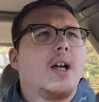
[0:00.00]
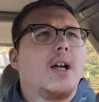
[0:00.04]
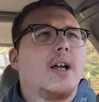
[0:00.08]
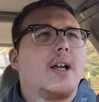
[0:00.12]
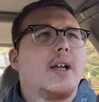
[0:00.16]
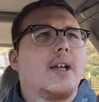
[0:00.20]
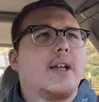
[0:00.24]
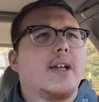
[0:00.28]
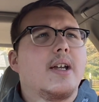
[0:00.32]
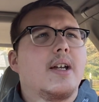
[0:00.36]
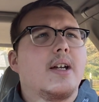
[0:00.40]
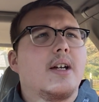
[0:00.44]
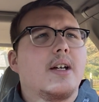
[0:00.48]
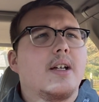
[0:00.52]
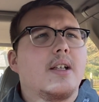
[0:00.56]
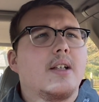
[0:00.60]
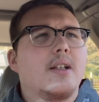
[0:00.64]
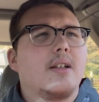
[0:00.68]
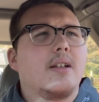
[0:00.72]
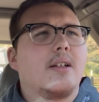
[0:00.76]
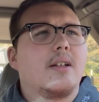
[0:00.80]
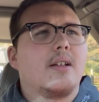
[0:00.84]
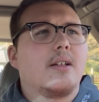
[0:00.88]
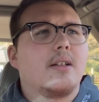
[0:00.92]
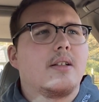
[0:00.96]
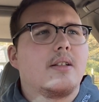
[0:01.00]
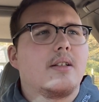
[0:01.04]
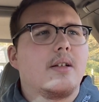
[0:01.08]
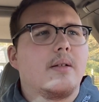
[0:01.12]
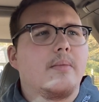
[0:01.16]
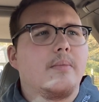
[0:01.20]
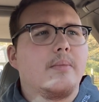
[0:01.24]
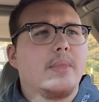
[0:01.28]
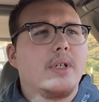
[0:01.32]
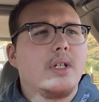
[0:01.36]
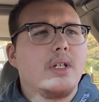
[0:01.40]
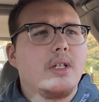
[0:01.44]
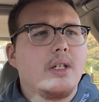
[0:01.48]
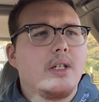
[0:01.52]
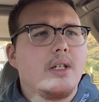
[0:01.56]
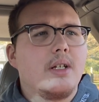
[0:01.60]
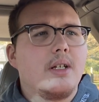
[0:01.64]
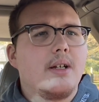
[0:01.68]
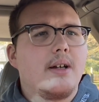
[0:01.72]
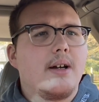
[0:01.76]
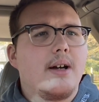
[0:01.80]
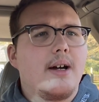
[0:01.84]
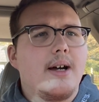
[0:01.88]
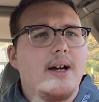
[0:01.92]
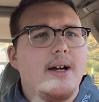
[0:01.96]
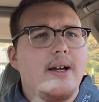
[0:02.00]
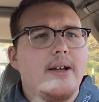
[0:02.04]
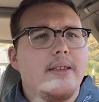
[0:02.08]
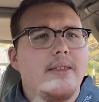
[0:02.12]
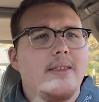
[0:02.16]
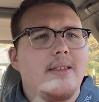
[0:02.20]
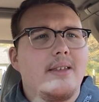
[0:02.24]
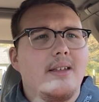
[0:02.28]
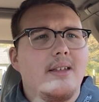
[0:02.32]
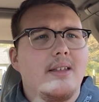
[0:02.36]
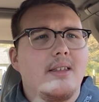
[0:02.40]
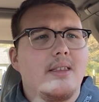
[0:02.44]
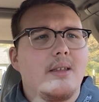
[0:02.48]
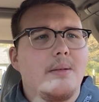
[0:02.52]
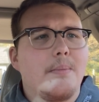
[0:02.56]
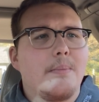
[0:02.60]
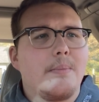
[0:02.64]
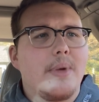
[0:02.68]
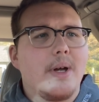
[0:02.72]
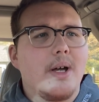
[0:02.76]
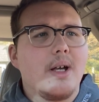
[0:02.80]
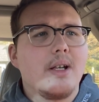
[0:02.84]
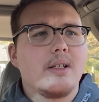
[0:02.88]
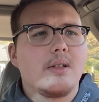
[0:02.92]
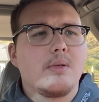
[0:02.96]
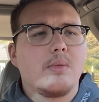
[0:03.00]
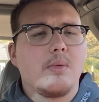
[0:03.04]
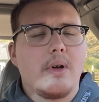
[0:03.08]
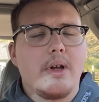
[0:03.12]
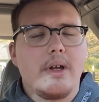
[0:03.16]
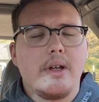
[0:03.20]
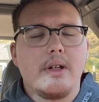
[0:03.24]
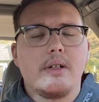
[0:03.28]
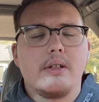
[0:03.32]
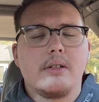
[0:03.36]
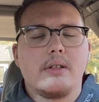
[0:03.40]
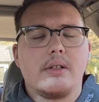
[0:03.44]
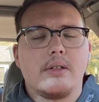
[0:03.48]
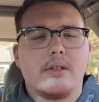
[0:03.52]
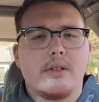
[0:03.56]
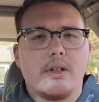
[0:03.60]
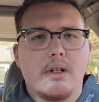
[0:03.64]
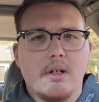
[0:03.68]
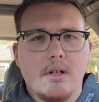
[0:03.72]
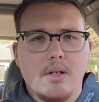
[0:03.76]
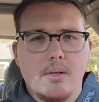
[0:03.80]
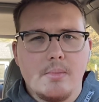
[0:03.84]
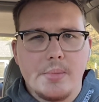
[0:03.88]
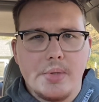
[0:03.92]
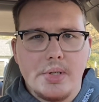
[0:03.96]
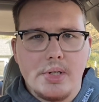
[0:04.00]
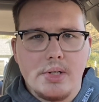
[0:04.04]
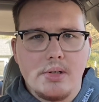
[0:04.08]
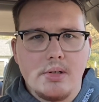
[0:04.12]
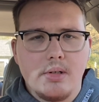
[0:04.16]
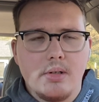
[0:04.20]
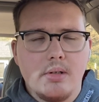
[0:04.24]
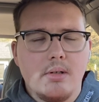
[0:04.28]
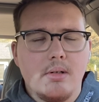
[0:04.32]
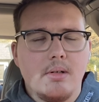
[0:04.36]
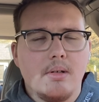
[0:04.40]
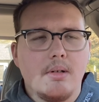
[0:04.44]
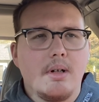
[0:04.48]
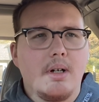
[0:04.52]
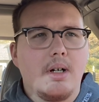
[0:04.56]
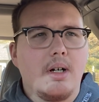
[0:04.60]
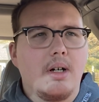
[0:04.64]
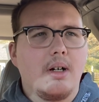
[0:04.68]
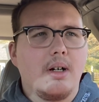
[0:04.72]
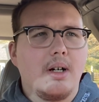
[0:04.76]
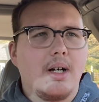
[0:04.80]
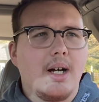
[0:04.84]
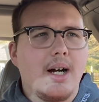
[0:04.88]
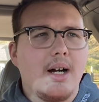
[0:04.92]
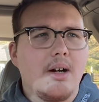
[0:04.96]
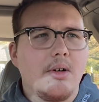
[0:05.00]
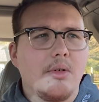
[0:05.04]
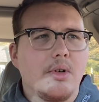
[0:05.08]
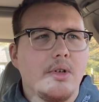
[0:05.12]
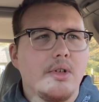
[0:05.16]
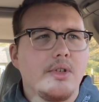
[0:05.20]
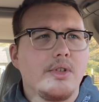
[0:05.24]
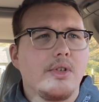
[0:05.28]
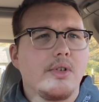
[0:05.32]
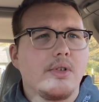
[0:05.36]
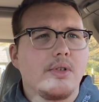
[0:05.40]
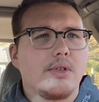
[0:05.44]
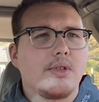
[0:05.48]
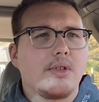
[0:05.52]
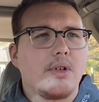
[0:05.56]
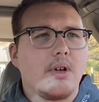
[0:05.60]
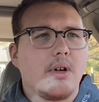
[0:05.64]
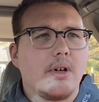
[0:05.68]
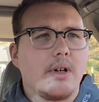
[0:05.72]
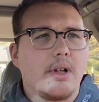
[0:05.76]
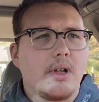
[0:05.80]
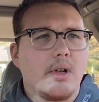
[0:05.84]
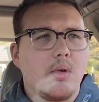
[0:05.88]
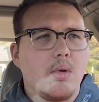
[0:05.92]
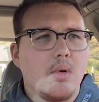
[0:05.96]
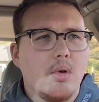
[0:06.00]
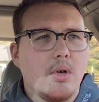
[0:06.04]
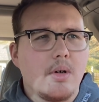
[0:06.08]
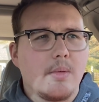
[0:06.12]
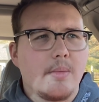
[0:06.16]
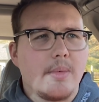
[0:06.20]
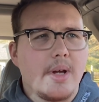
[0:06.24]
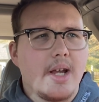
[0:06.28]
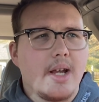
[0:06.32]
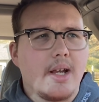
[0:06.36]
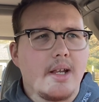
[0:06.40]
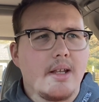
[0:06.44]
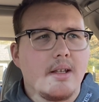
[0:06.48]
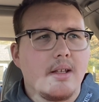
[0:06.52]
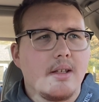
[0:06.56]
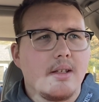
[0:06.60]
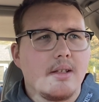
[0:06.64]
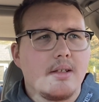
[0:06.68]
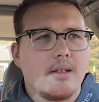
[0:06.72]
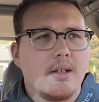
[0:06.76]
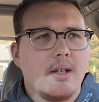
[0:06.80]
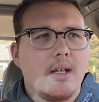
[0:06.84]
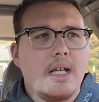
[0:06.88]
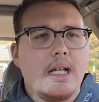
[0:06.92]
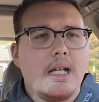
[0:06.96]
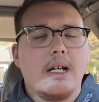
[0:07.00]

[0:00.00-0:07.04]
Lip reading: And to me, I think the best way to determine how good your starting quarterback is